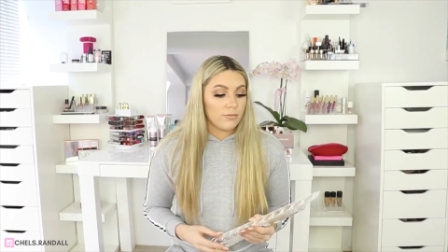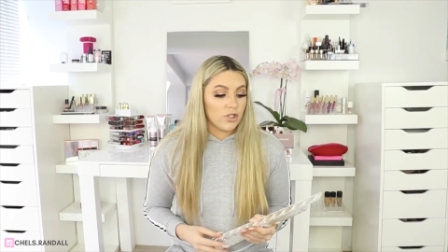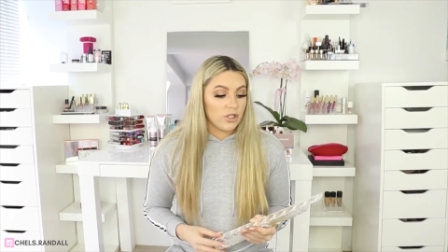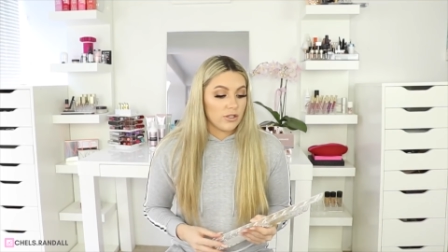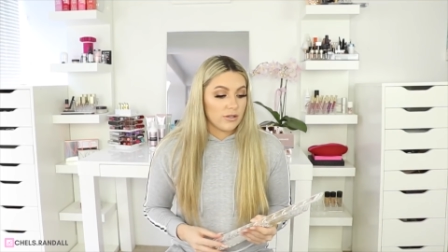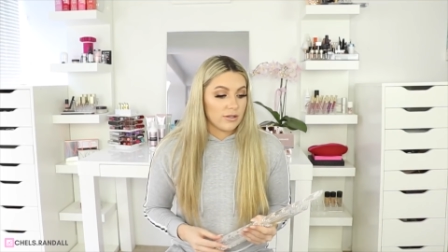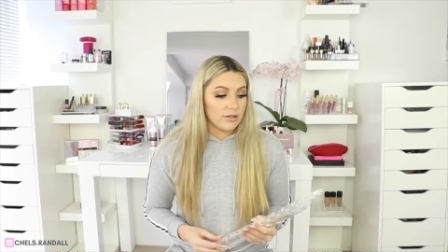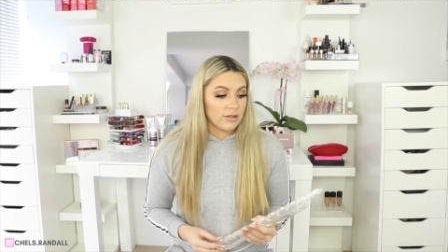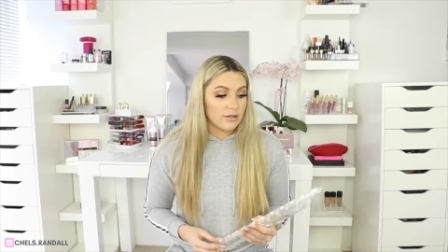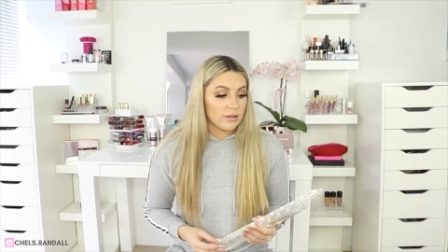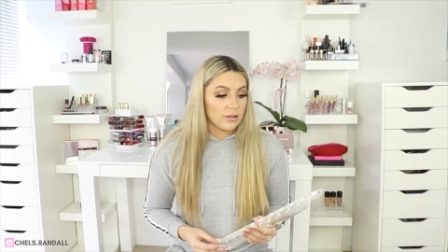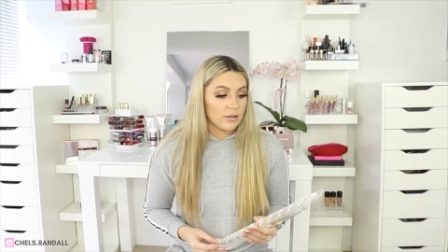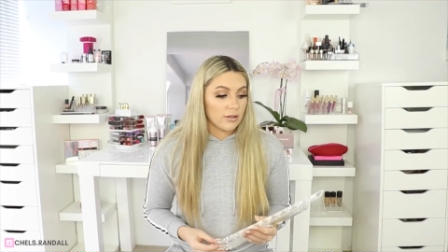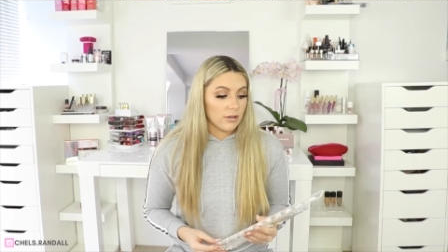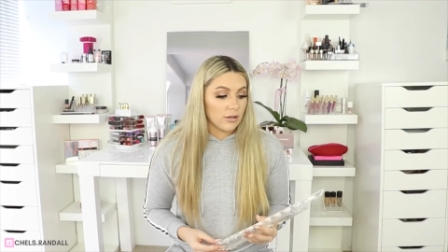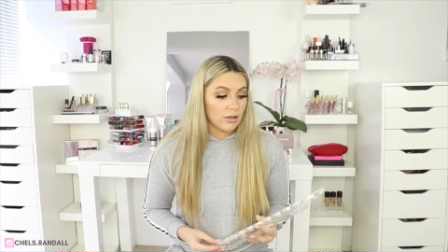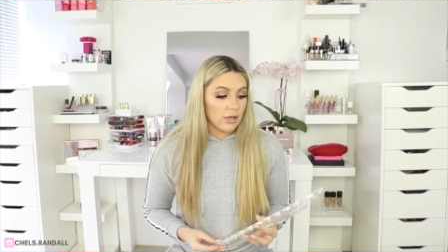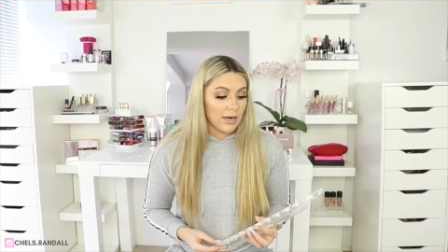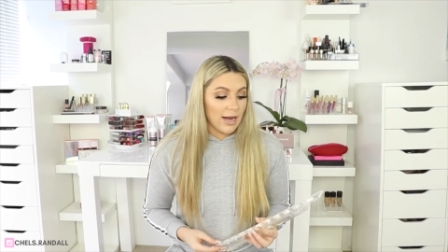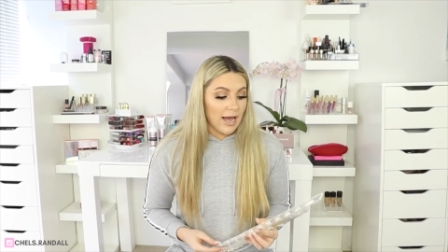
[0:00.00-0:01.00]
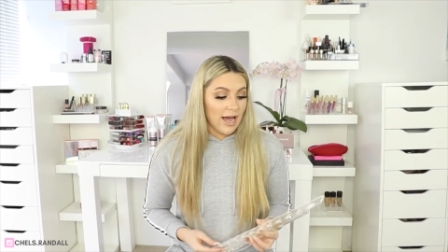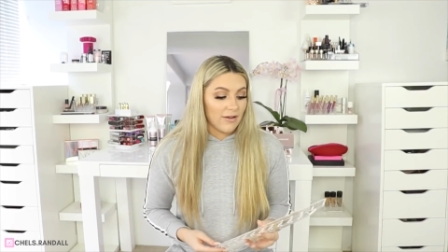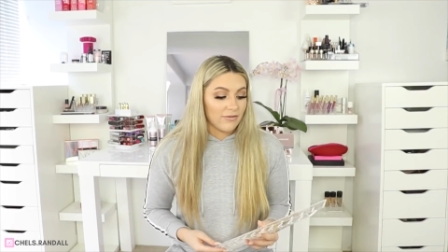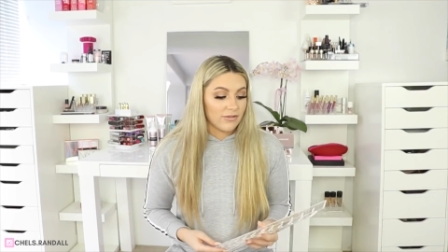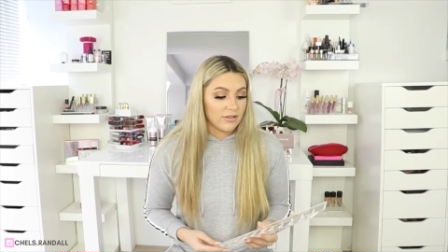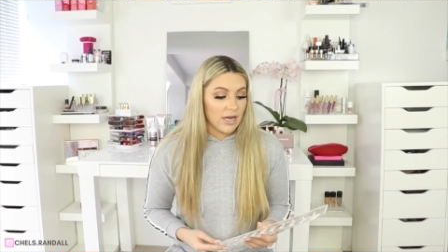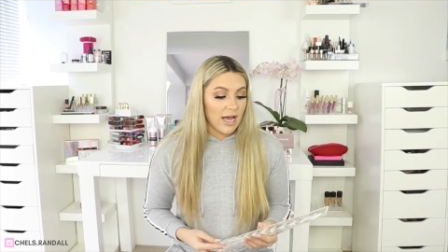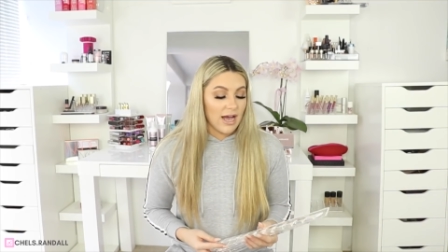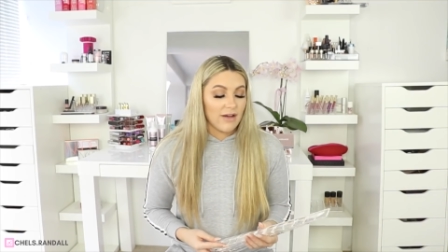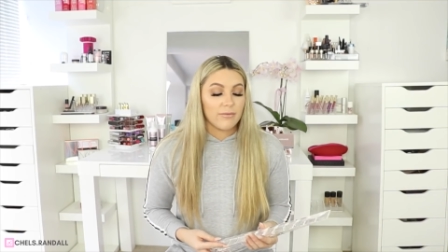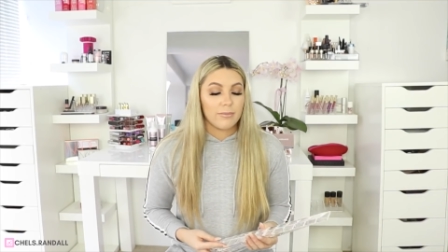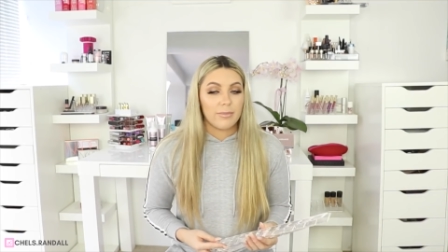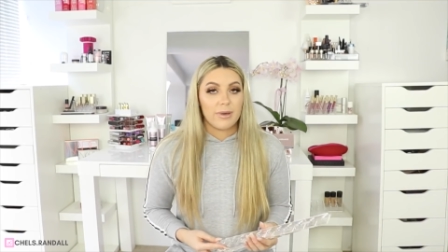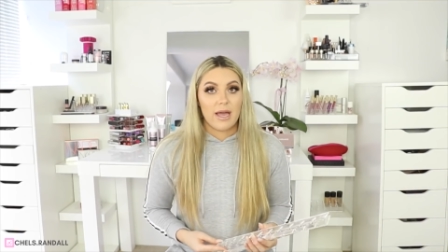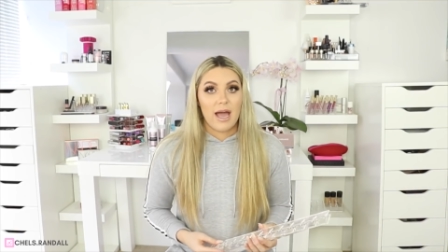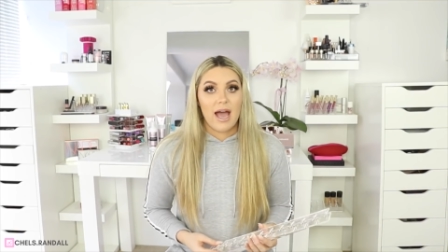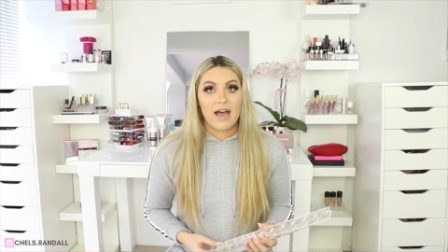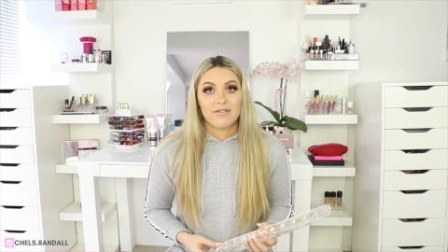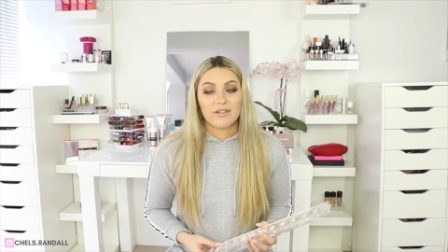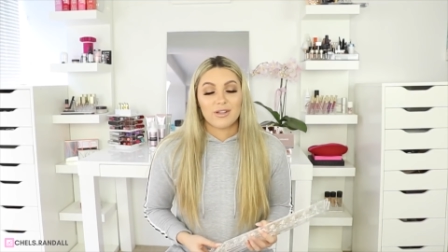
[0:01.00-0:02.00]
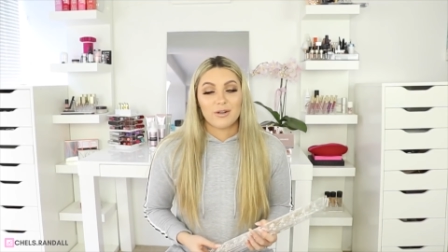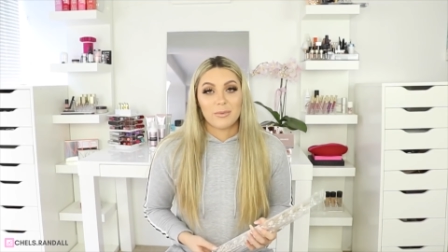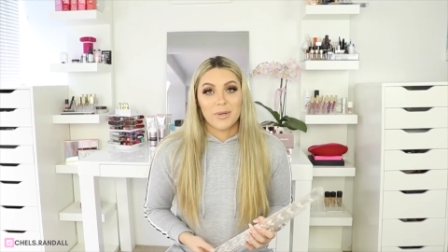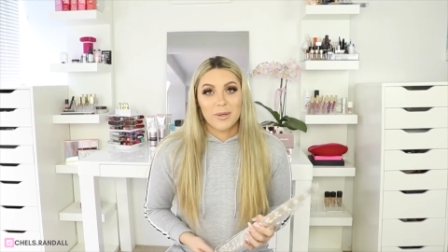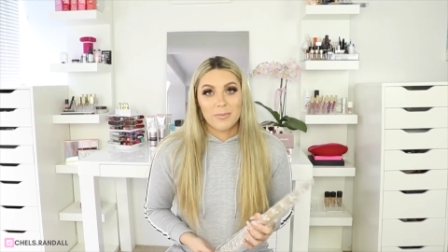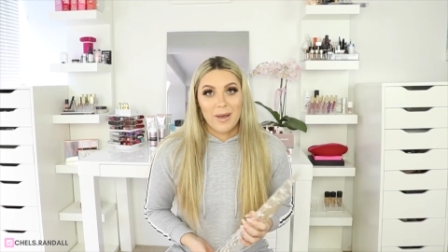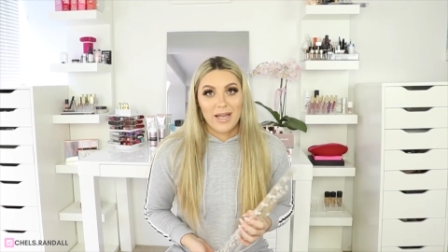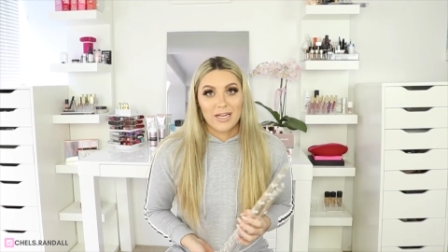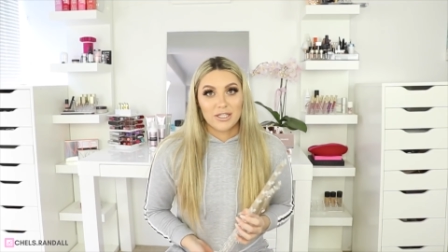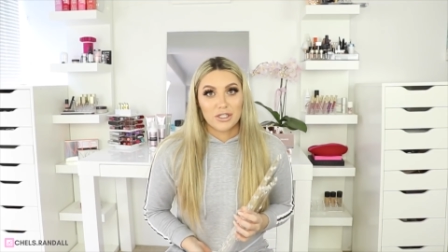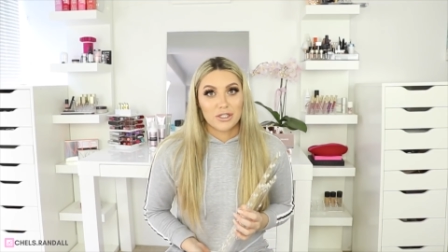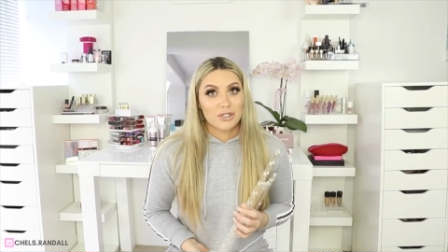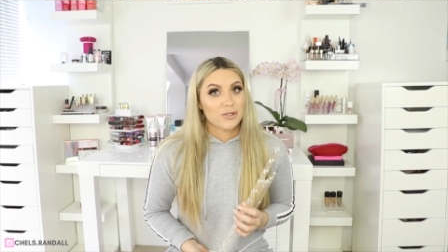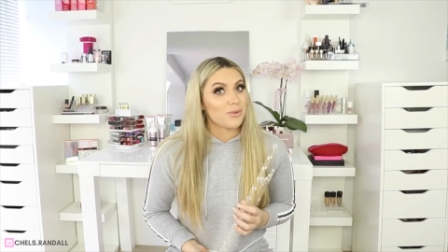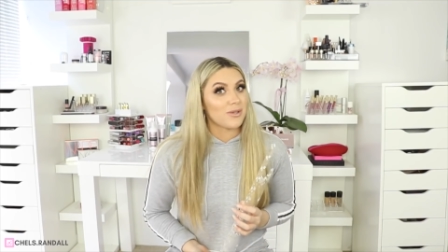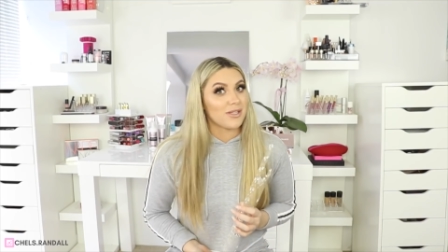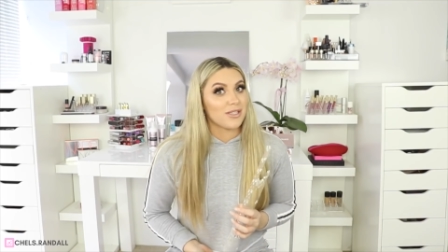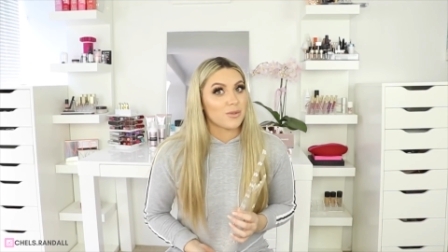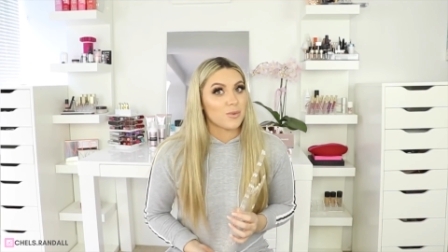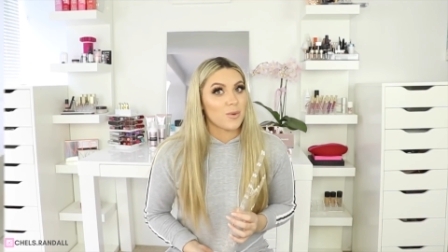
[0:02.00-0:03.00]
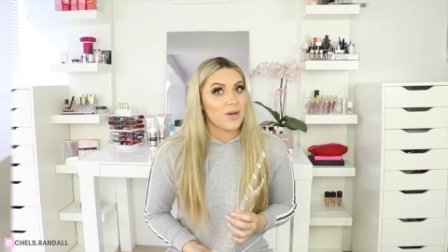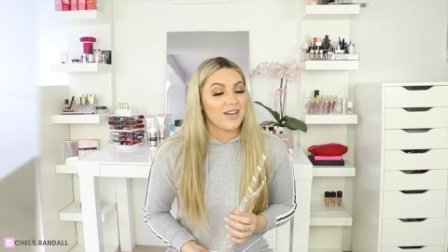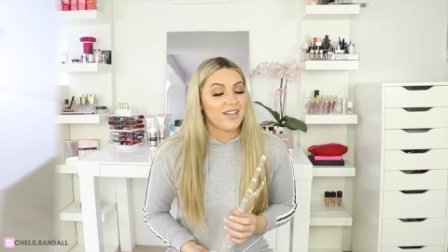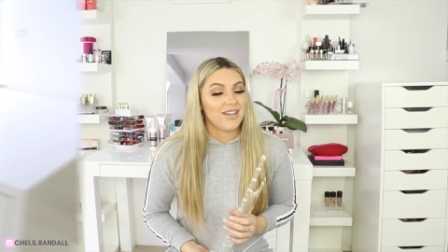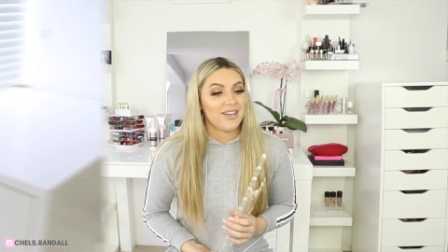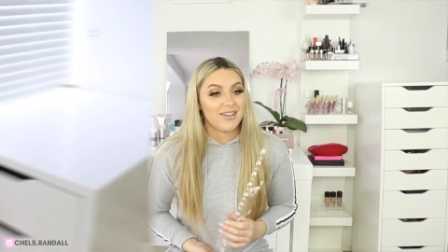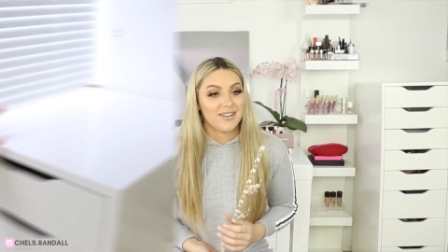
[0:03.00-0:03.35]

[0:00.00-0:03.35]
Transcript: just gonna have to have a little bit of patience with this one.